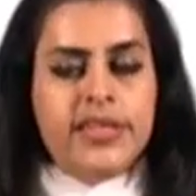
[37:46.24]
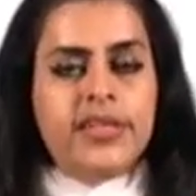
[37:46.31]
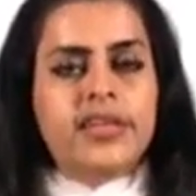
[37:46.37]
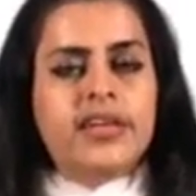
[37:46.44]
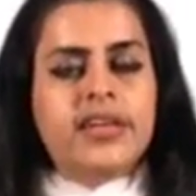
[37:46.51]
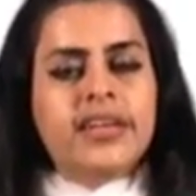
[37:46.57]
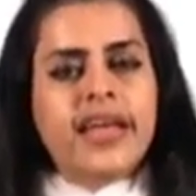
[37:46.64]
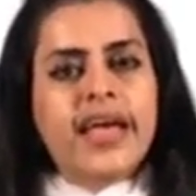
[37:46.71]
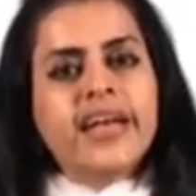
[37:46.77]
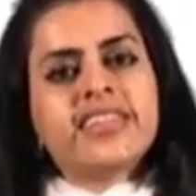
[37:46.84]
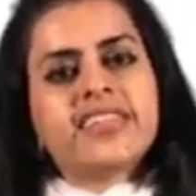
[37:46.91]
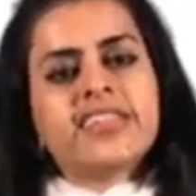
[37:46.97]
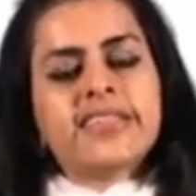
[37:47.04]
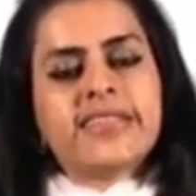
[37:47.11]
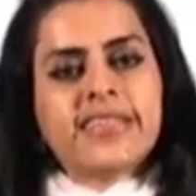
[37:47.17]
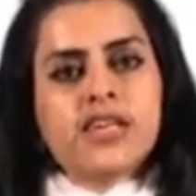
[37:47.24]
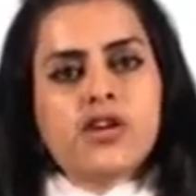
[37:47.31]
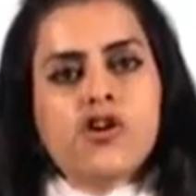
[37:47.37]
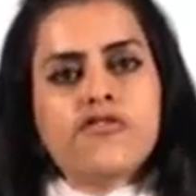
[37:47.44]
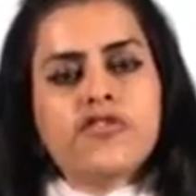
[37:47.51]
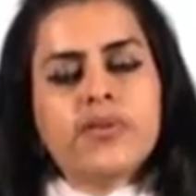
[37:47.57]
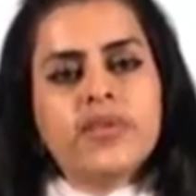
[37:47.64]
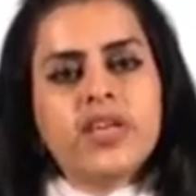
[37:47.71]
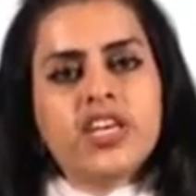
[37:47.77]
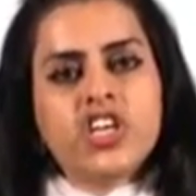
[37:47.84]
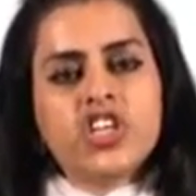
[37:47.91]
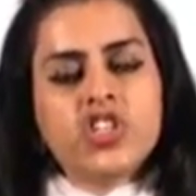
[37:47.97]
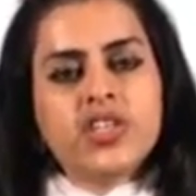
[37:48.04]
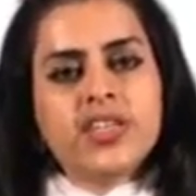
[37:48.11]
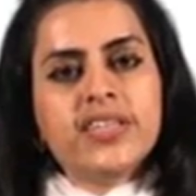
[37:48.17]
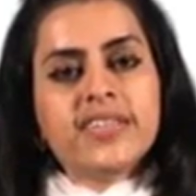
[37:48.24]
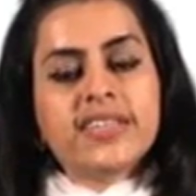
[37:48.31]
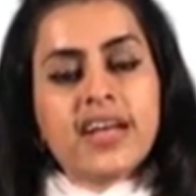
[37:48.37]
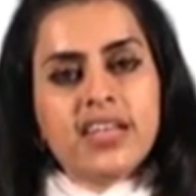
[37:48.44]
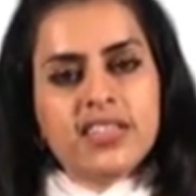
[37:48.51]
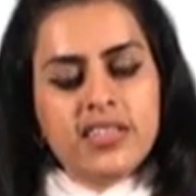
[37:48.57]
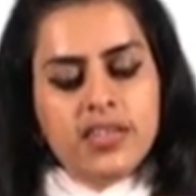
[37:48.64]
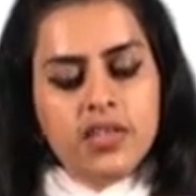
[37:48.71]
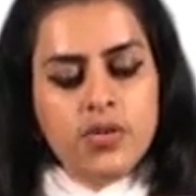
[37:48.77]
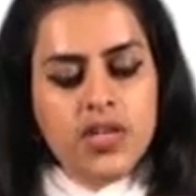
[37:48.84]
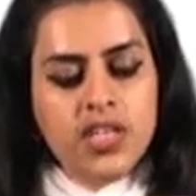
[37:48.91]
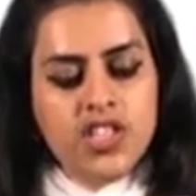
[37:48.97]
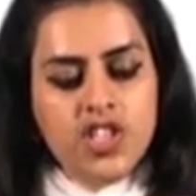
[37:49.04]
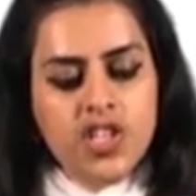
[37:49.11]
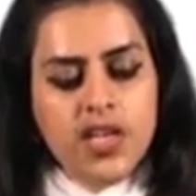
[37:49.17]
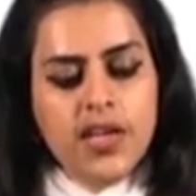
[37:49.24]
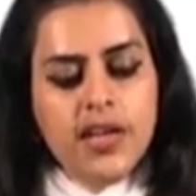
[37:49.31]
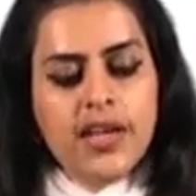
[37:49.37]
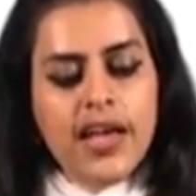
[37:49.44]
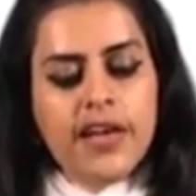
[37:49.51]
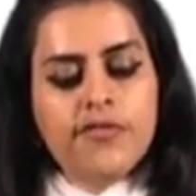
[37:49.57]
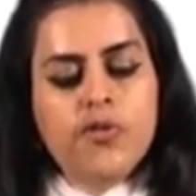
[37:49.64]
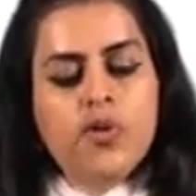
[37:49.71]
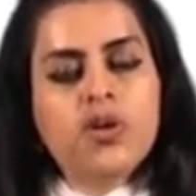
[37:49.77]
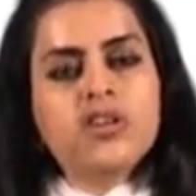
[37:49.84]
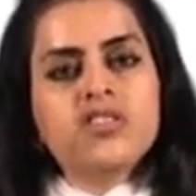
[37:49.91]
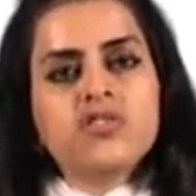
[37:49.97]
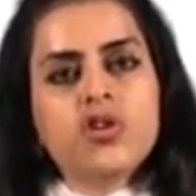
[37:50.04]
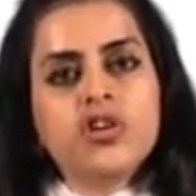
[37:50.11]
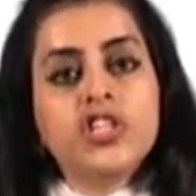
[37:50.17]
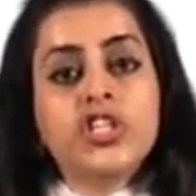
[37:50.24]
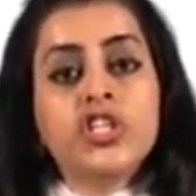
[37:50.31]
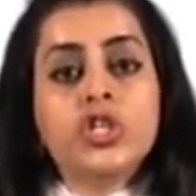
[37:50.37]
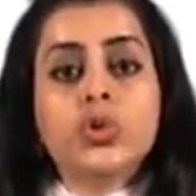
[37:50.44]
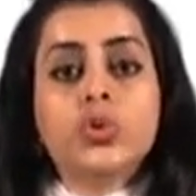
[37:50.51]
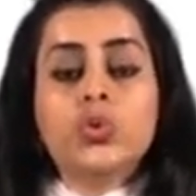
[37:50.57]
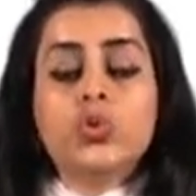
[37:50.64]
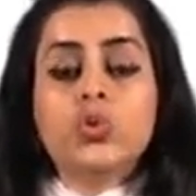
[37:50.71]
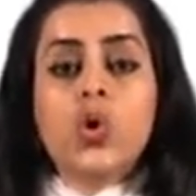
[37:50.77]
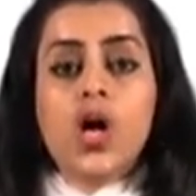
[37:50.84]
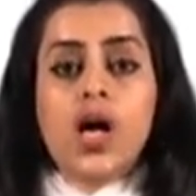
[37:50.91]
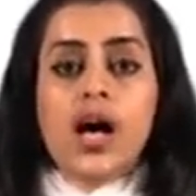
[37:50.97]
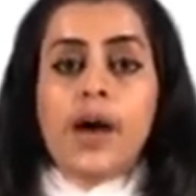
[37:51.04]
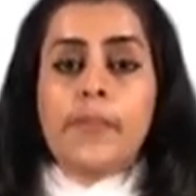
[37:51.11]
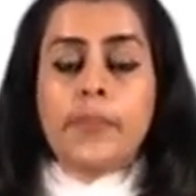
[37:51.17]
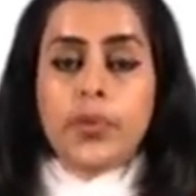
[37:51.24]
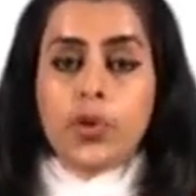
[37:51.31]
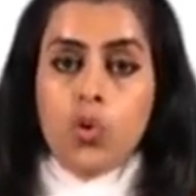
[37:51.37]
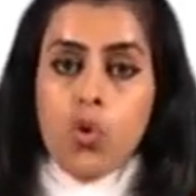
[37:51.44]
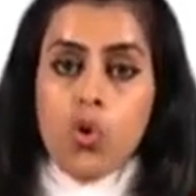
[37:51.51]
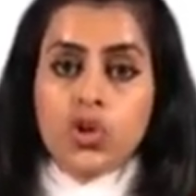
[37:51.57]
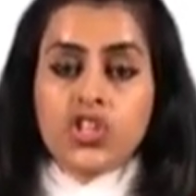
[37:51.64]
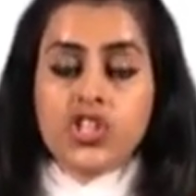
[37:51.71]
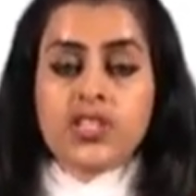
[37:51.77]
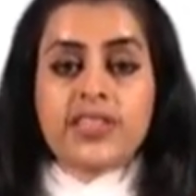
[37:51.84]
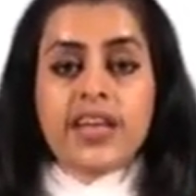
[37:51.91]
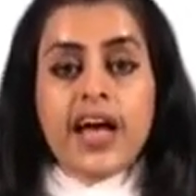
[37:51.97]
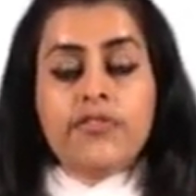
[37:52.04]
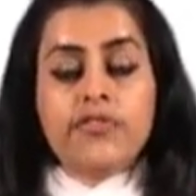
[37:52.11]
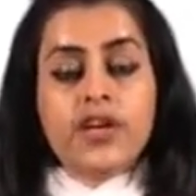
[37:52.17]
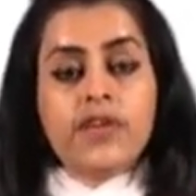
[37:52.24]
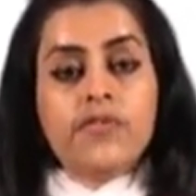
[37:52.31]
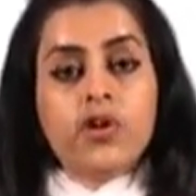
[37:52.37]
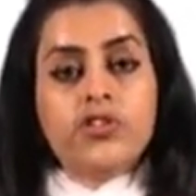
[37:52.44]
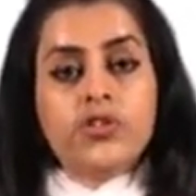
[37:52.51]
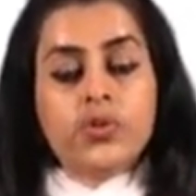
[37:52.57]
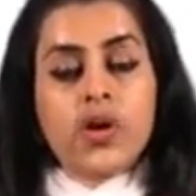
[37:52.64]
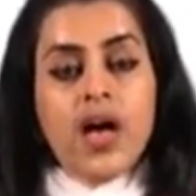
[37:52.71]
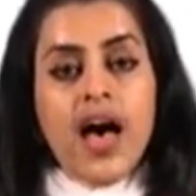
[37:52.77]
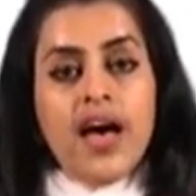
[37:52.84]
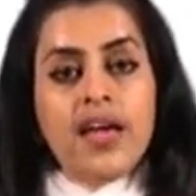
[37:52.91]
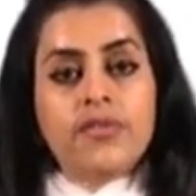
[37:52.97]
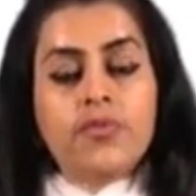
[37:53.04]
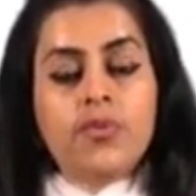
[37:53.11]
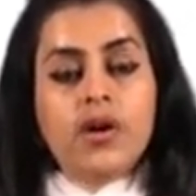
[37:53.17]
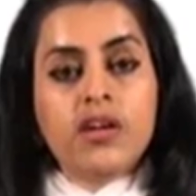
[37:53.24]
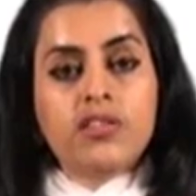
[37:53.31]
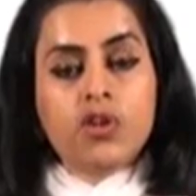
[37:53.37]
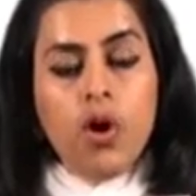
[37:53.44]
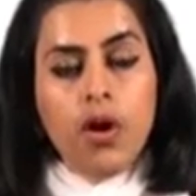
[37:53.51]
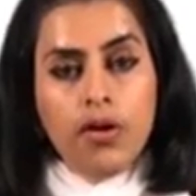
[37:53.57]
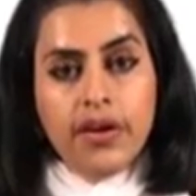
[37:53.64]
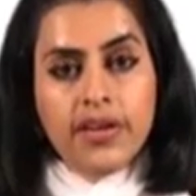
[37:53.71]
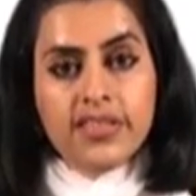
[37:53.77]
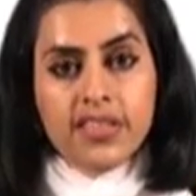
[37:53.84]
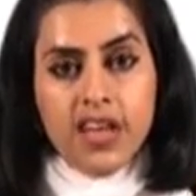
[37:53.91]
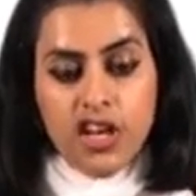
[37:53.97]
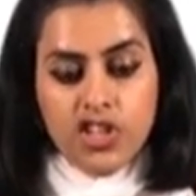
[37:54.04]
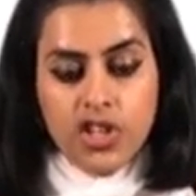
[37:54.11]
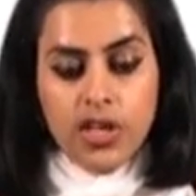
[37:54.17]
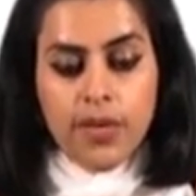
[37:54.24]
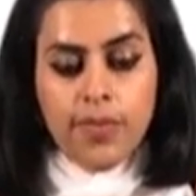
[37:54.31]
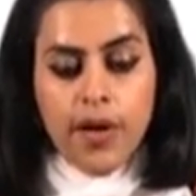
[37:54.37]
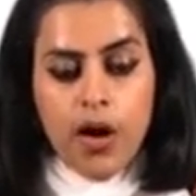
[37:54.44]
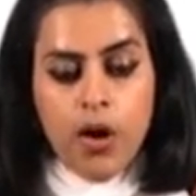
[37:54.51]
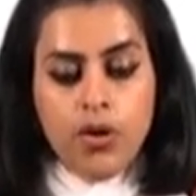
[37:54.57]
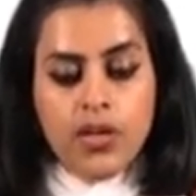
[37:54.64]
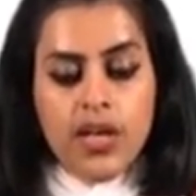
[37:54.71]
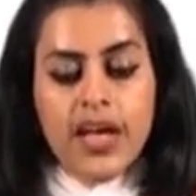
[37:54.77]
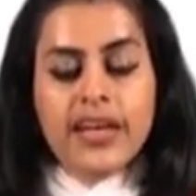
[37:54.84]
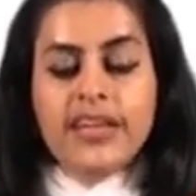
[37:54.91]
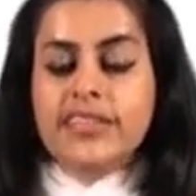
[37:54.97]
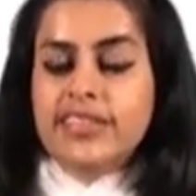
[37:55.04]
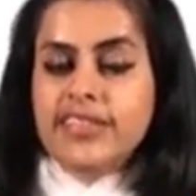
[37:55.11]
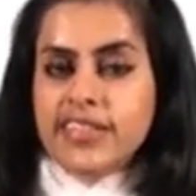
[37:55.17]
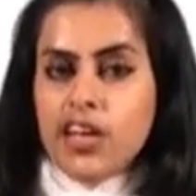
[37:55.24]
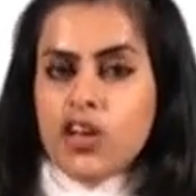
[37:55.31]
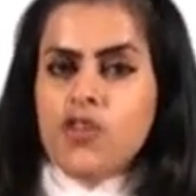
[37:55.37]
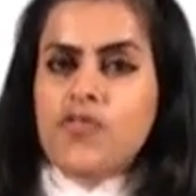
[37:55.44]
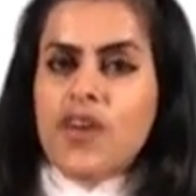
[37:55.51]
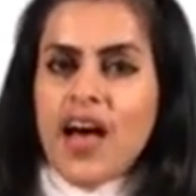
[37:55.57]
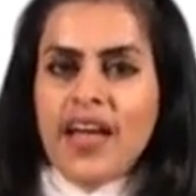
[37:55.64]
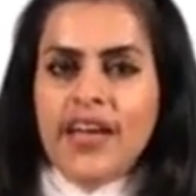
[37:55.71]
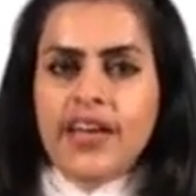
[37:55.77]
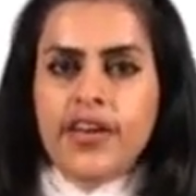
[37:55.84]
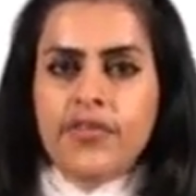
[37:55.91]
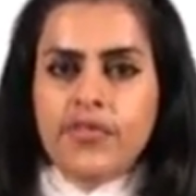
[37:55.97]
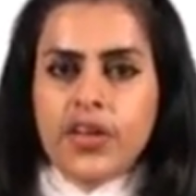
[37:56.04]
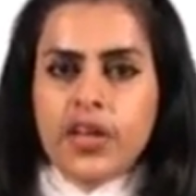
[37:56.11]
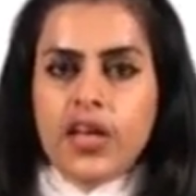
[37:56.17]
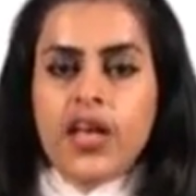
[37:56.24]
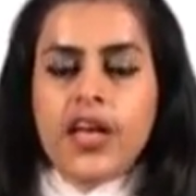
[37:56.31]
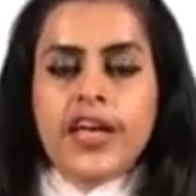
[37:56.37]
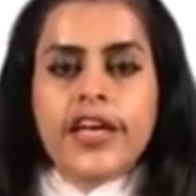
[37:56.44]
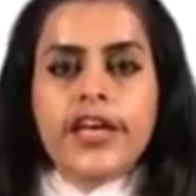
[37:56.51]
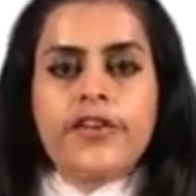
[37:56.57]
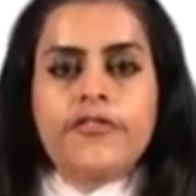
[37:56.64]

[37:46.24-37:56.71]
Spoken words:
The next C of communication is consideration, like focus on you approach that we have also had a thorough discussion about instead of I and we.